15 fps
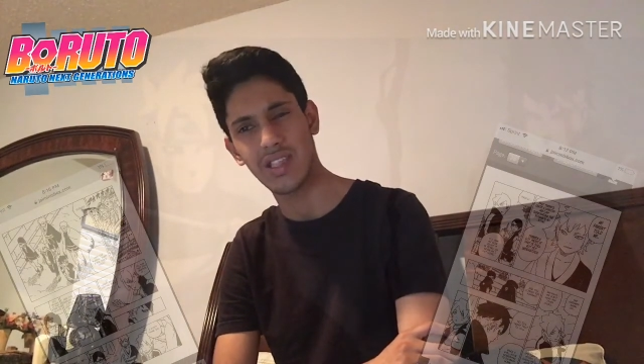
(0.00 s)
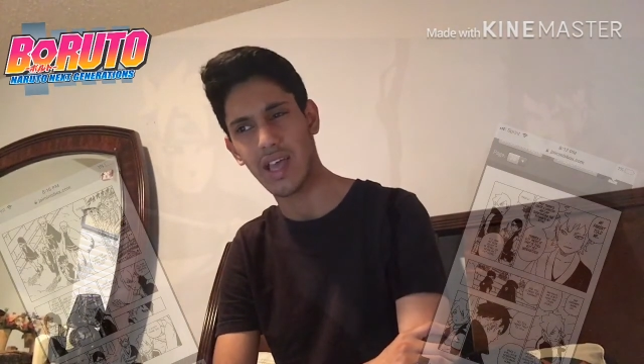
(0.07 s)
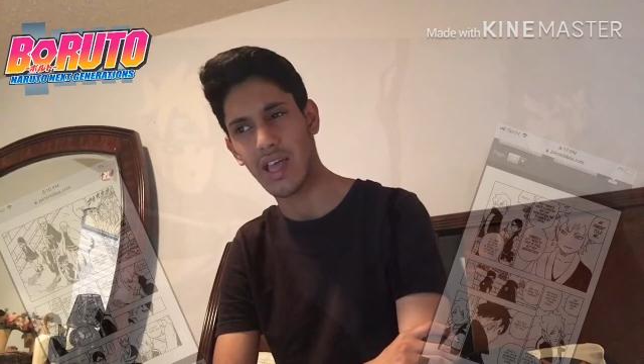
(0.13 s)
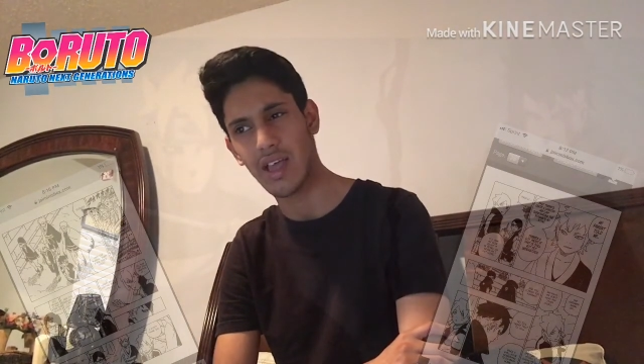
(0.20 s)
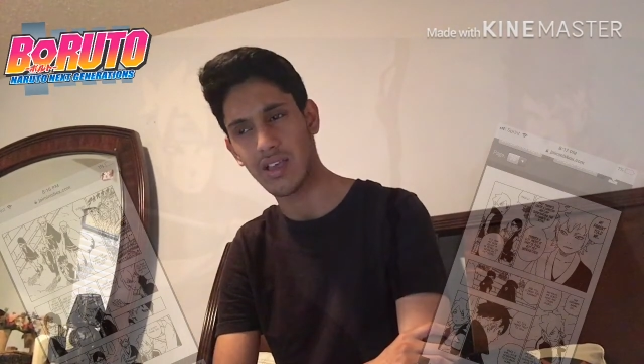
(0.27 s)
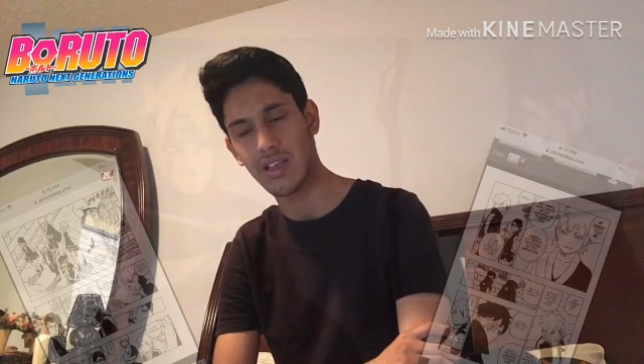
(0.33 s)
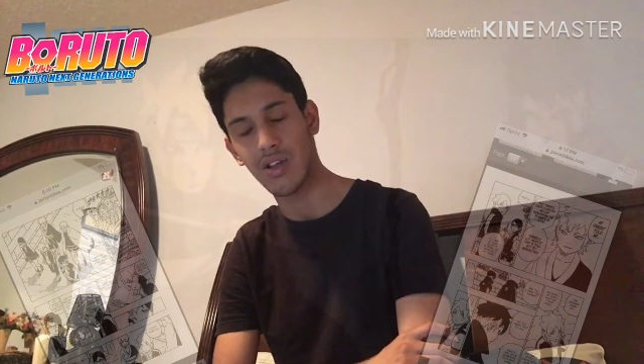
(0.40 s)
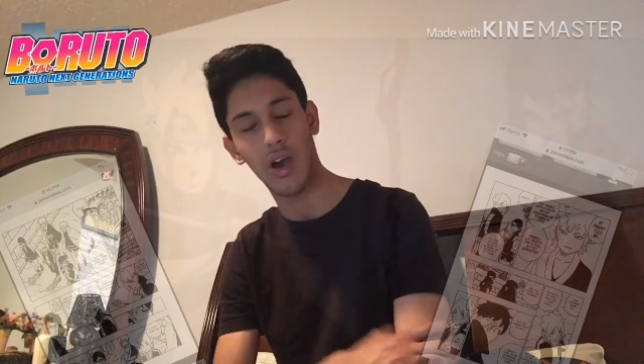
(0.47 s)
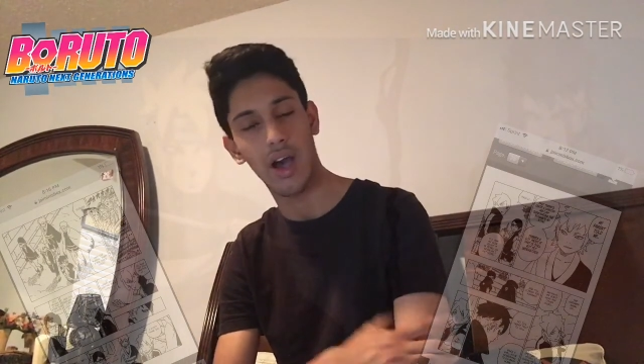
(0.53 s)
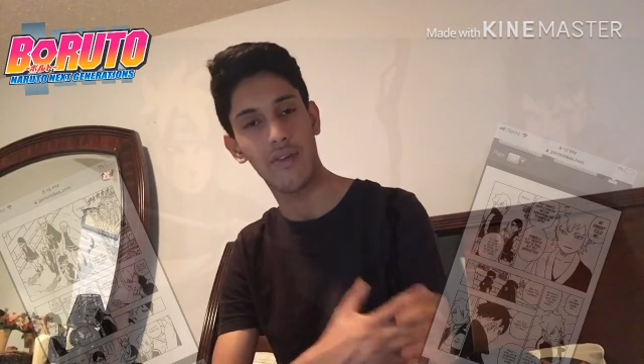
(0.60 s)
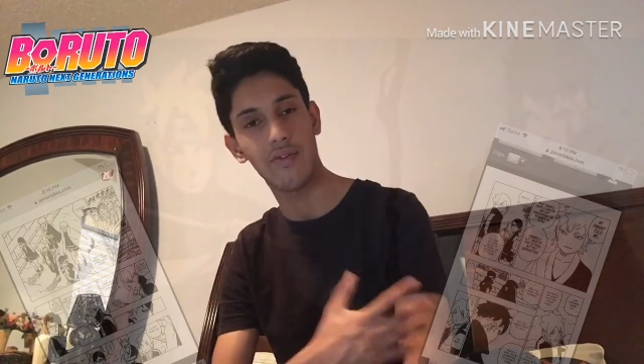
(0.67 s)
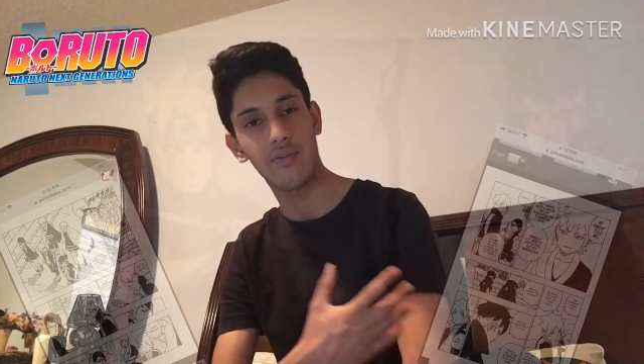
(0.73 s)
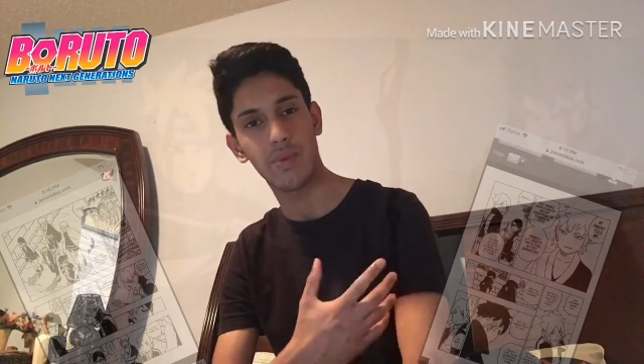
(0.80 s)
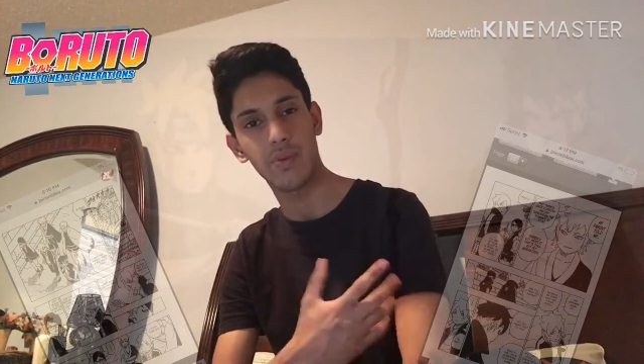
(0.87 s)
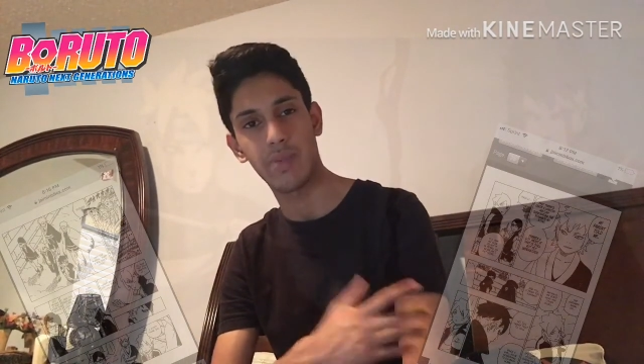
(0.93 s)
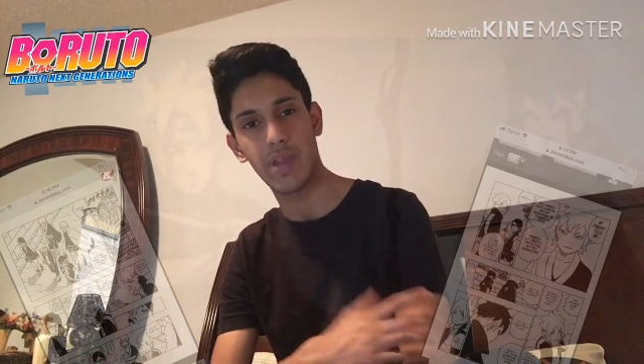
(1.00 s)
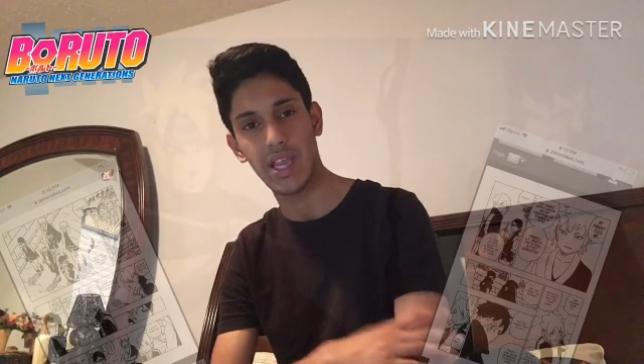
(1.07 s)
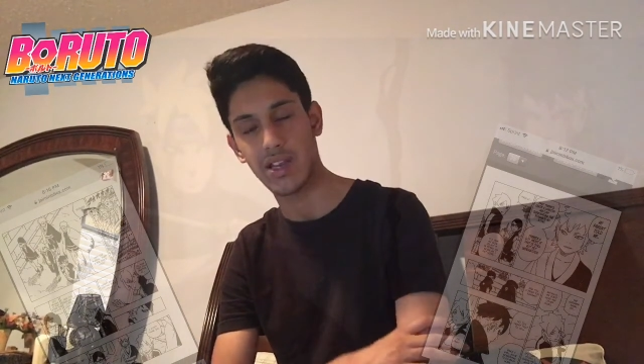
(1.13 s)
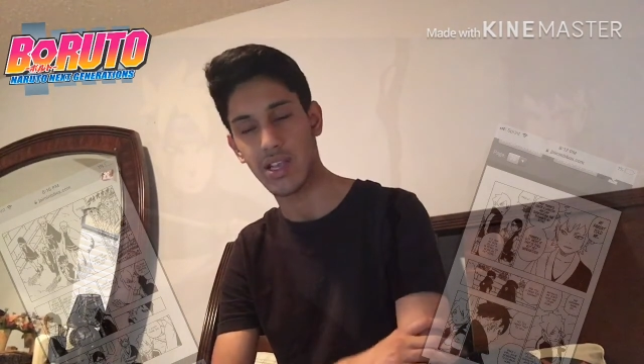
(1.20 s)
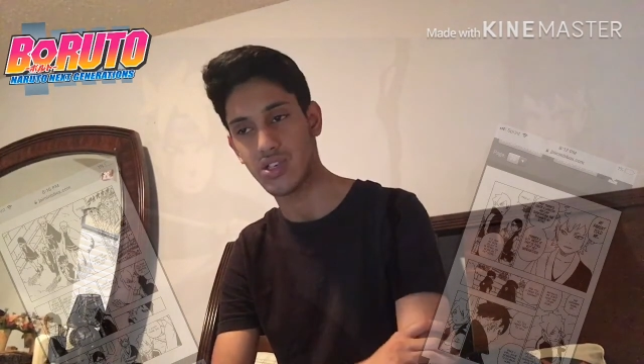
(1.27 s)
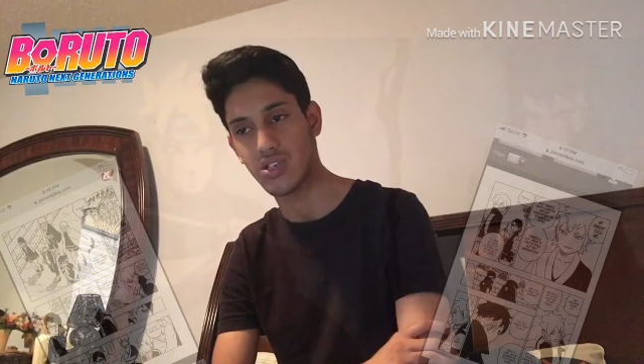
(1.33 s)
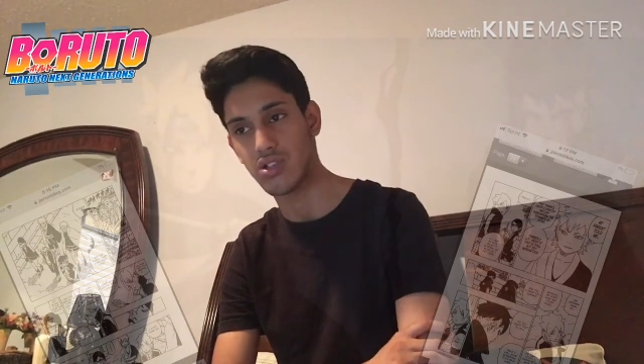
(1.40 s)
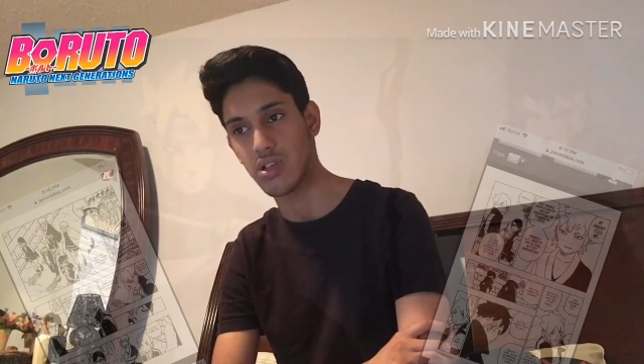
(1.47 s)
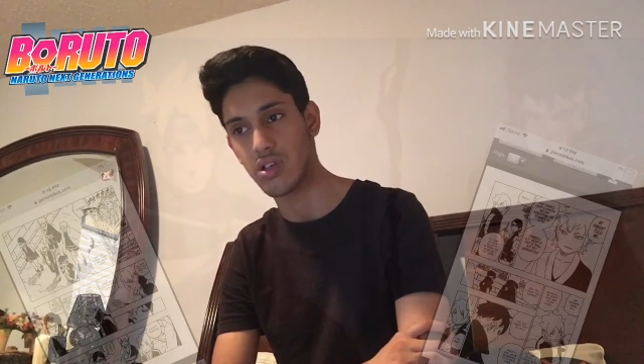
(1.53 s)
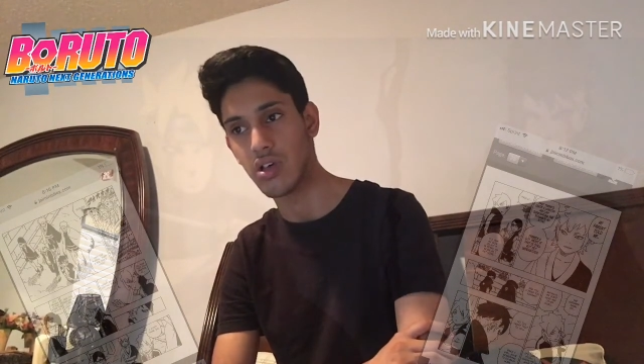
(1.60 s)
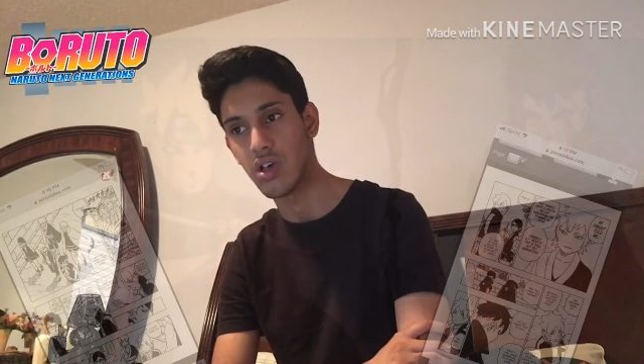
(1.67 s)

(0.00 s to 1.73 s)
that I haven't been paying attention